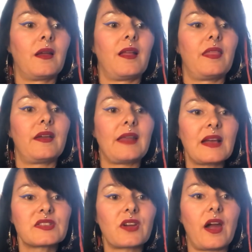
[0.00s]
The
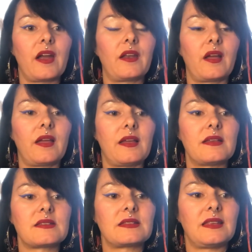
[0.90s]
next card
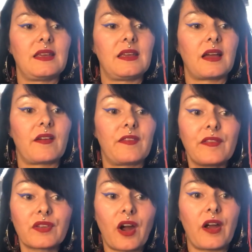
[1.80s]
is the
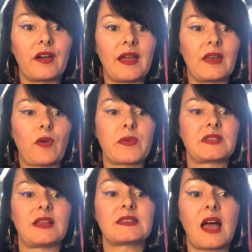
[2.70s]
fifth card, and it
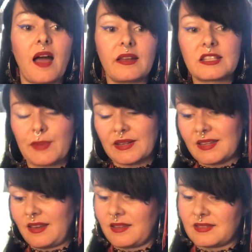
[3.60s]
represents
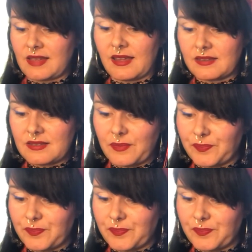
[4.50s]
unexpected insight.